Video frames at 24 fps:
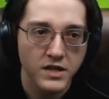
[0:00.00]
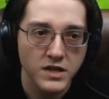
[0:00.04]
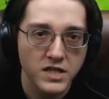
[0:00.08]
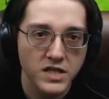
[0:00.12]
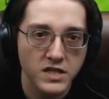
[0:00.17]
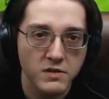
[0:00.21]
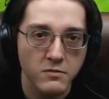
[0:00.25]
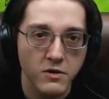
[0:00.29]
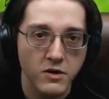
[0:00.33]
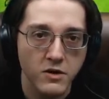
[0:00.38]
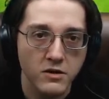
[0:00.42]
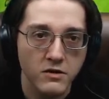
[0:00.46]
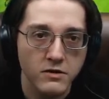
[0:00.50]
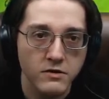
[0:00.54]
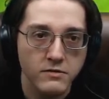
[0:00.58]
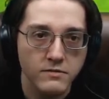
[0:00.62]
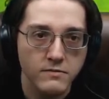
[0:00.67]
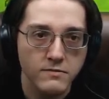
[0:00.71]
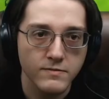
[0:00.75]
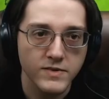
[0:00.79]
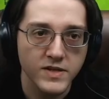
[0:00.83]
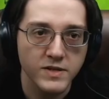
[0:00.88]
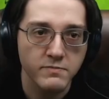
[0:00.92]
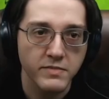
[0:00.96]
small
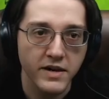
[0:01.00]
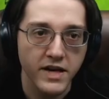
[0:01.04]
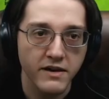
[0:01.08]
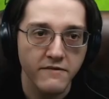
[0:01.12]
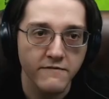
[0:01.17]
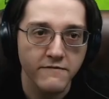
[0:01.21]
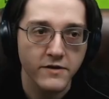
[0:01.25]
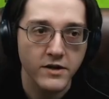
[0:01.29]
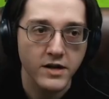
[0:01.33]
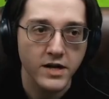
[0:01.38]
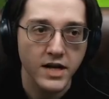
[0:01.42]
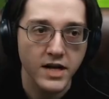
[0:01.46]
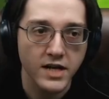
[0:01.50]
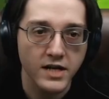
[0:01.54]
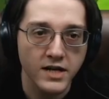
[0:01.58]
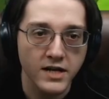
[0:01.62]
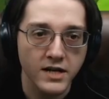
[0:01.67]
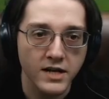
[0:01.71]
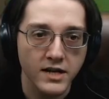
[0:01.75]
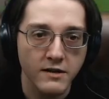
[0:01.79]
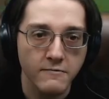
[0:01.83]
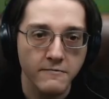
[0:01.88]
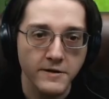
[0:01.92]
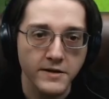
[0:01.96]
spot for
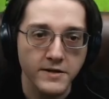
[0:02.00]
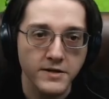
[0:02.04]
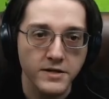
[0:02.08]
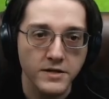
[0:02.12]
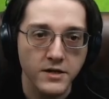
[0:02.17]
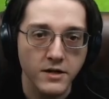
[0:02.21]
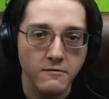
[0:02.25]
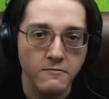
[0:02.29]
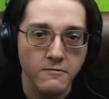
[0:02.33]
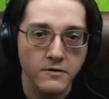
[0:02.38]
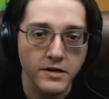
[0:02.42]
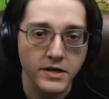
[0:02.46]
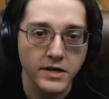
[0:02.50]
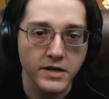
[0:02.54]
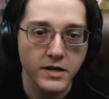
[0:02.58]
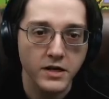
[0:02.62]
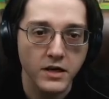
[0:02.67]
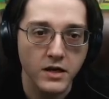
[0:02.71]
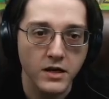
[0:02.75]
cotton, and we can start working